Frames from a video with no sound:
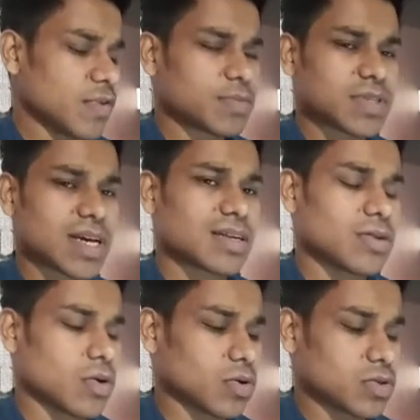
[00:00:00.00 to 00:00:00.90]

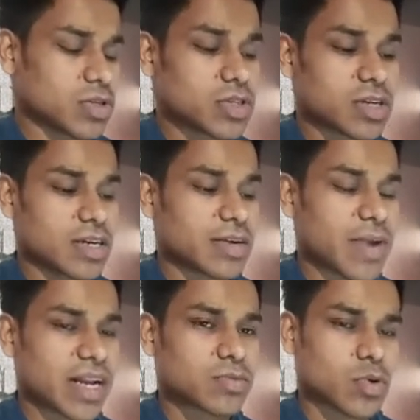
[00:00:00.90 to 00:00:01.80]
website or this content
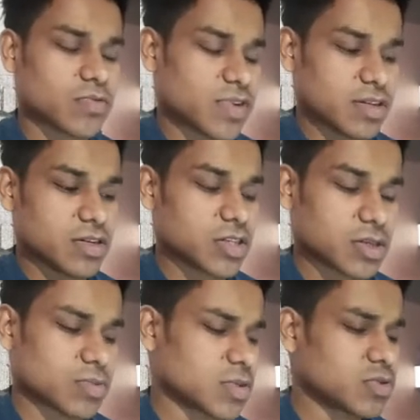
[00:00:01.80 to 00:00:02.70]
management software in the
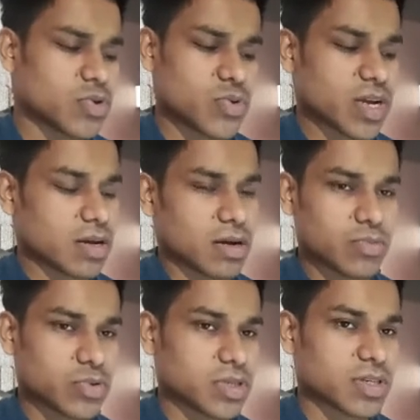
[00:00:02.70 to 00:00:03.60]
description so you can
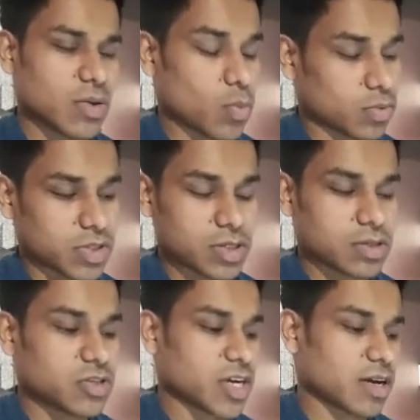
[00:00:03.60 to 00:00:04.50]
come to this and
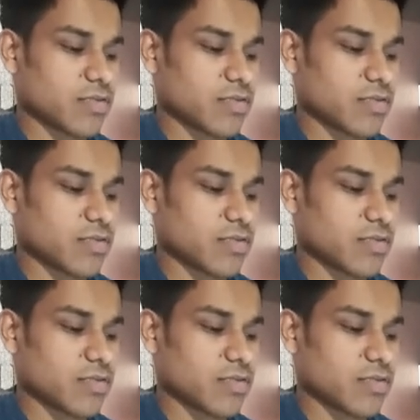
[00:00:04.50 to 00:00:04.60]
just check